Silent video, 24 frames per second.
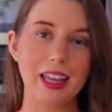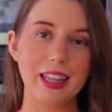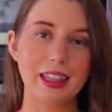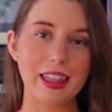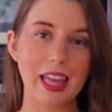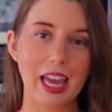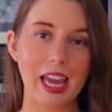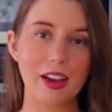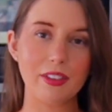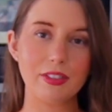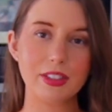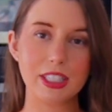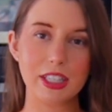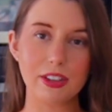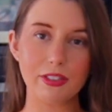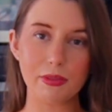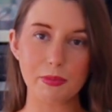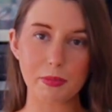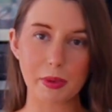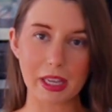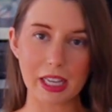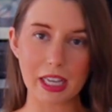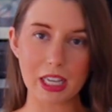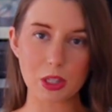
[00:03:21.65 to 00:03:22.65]
They have
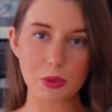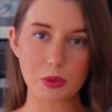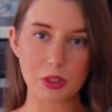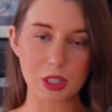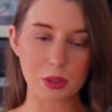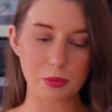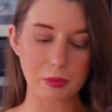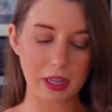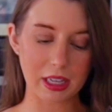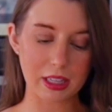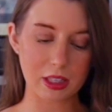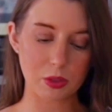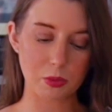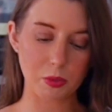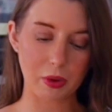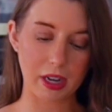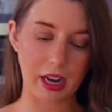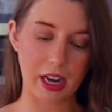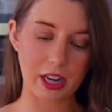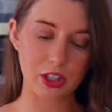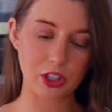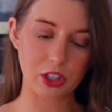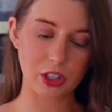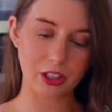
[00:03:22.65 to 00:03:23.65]
stiff peaks, which means when
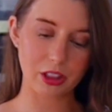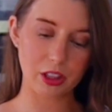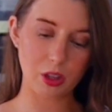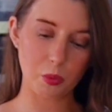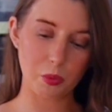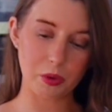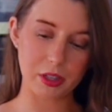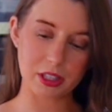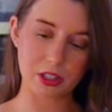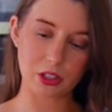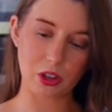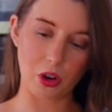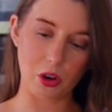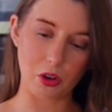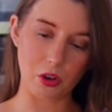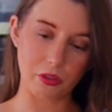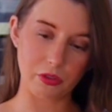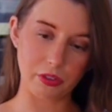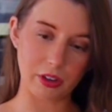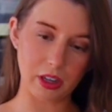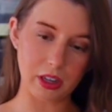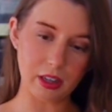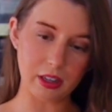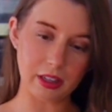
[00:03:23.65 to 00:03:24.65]
I turn the whisk
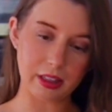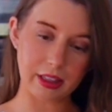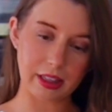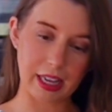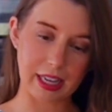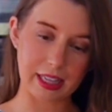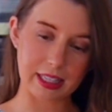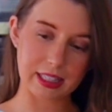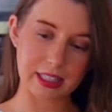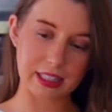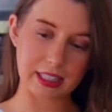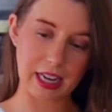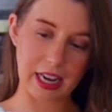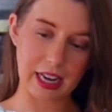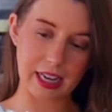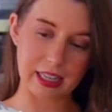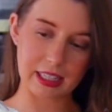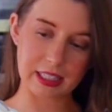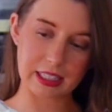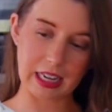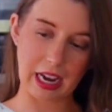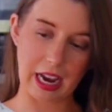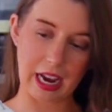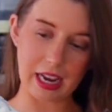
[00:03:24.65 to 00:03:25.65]
over, they stay
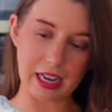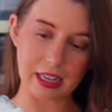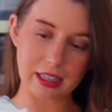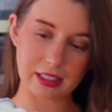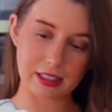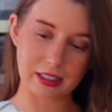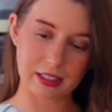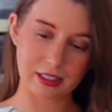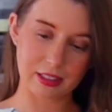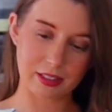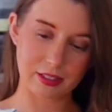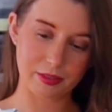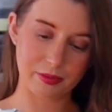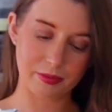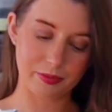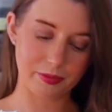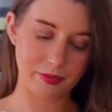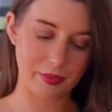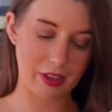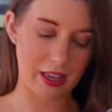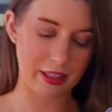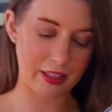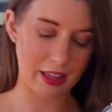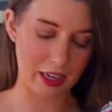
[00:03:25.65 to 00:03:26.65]
intact.
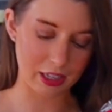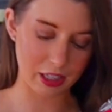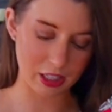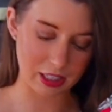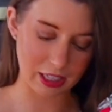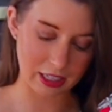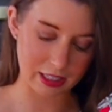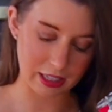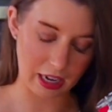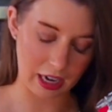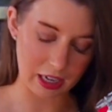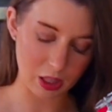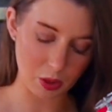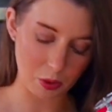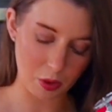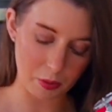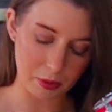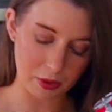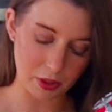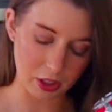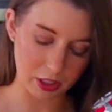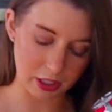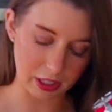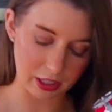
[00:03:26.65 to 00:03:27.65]
And that is exactly what
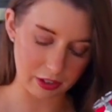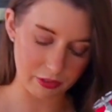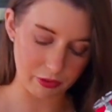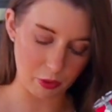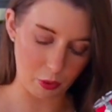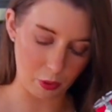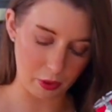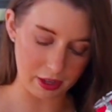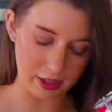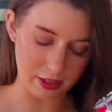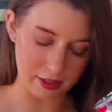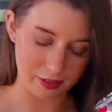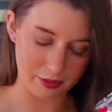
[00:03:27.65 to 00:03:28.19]
we're looking for.